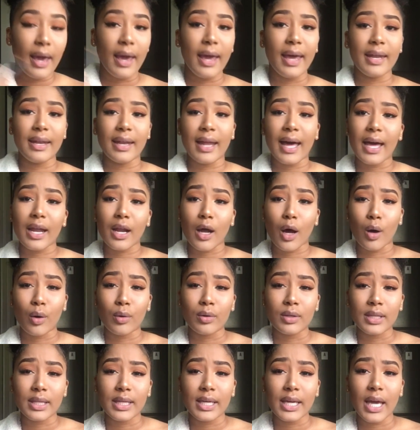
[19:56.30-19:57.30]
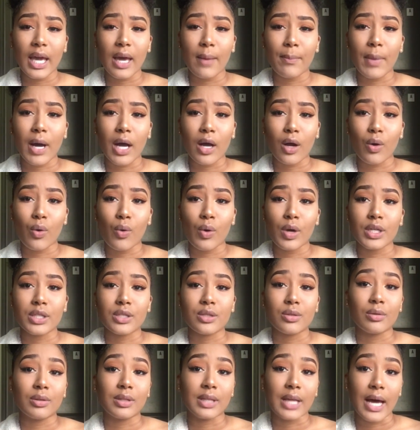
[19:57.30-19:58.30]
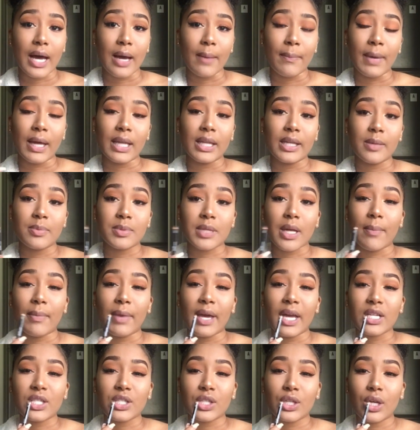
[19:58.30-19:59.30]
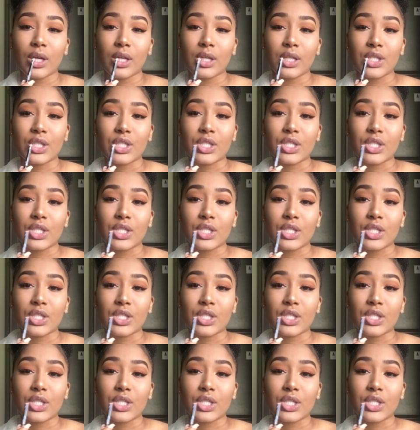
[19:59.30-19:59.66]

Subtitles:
And not only am I going to line my lips, I'm actually going to